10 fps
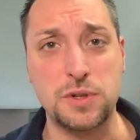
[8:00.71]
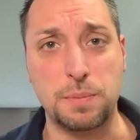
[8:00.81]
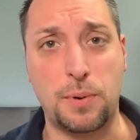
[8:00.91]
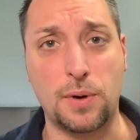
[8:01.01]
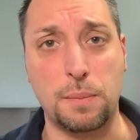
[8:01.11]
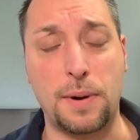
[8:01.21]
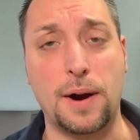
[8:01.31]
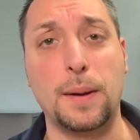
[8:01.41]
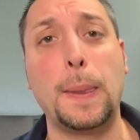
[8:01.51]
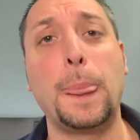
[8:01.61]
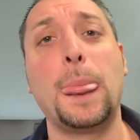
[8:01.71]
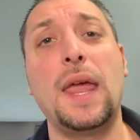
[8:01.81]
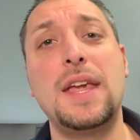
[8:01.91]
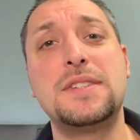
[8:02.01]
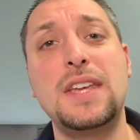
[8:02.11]
important part,
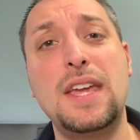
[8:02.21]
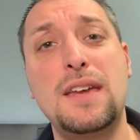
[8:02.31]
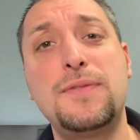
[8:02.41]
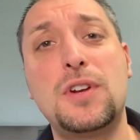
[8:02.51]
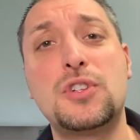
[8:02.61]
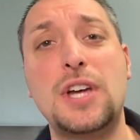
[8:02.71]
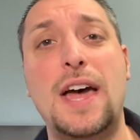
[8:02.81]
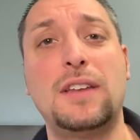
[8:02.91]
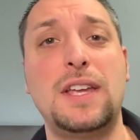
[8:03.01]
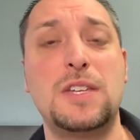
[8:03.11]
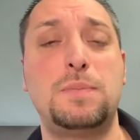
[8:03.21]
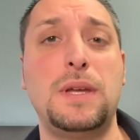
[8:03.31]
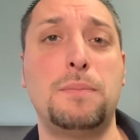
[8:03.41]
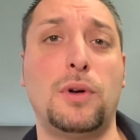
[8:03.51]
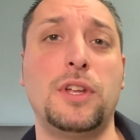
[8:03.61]
is if your child is
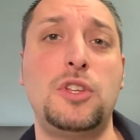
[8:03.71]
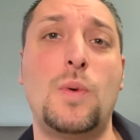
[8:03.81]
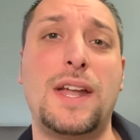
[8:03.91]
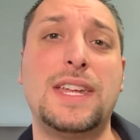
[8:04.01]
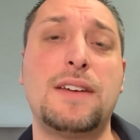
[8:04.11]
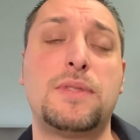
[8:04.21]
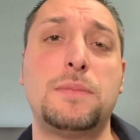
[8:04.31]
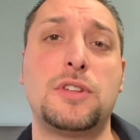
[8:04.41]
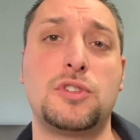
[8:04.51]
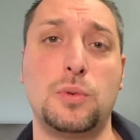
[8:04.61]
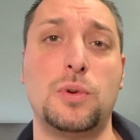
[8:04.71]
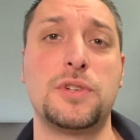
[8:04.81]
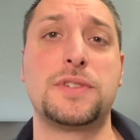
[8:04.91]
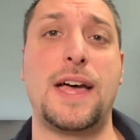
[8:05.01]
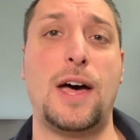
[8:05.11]
being bullied, you want to give them the
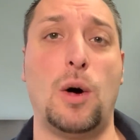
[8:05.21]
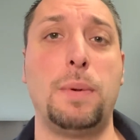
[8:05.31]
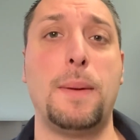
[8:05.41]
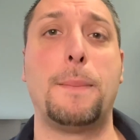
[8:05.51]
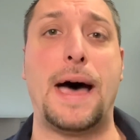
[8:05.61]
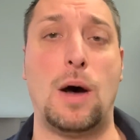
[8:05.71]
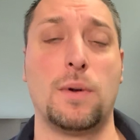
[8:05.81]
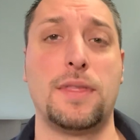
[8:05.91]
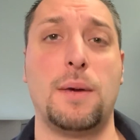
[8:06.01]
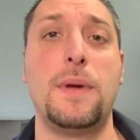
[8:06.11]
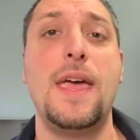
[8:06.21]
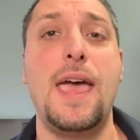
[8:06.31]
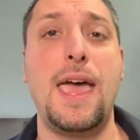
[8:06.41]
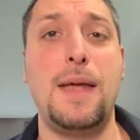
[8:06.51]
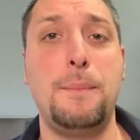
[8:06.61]
tools to help empower them
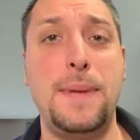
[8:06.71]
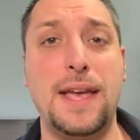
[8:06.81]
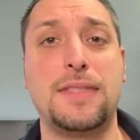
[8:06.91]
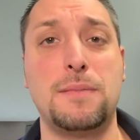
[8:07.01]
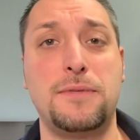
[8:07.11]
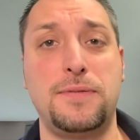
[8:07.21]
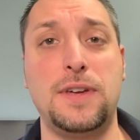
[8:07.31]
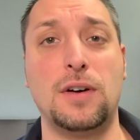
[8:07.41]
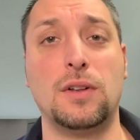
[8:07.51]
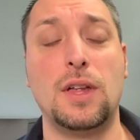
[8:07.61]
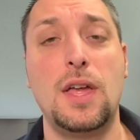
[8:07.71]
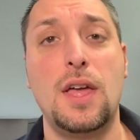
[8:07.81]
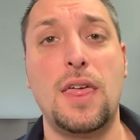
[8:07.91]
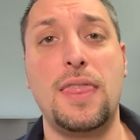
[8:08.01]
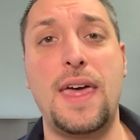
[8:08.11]
and make them feel
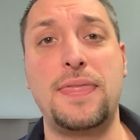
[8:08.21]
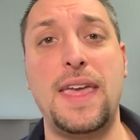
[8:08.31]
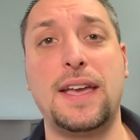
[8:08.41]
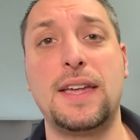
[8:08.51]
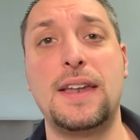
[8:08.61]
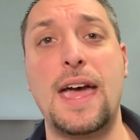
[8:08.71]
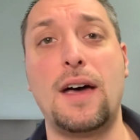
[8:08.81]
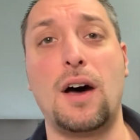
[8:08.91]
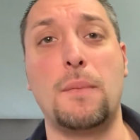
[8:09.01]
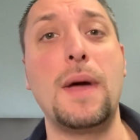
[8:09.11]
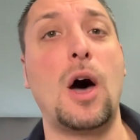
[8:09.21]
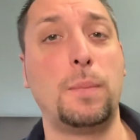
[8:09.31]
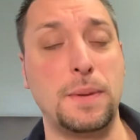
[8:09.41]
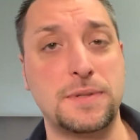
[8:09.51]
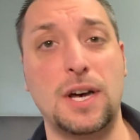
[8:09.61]
that they can
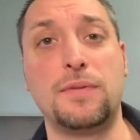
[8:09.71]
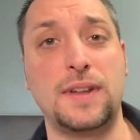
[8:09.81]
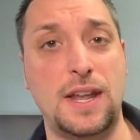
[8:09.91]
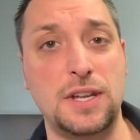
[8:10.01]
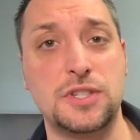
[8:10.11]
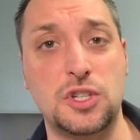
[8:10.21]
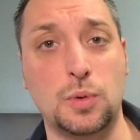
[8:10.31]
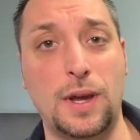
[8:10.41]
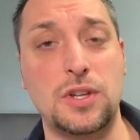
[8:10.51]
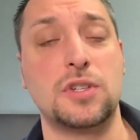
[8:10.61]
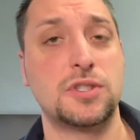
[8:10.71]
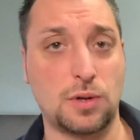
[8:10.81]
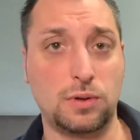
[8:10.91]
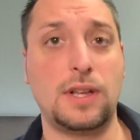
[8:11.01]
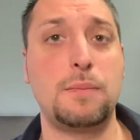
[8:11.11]
help themselves in any situation.
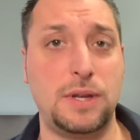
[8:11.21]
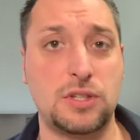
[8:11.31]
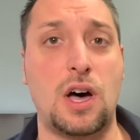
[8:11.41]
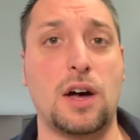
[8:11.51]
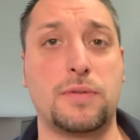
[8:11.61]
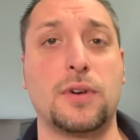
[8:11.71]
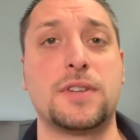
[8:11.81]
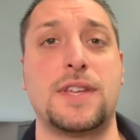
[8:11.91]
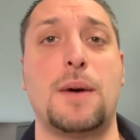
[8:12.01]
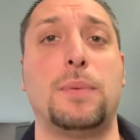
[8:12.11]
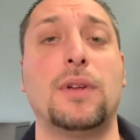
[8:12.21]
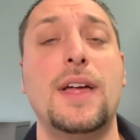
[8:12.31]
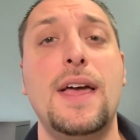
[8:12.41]
So let me talk, for example,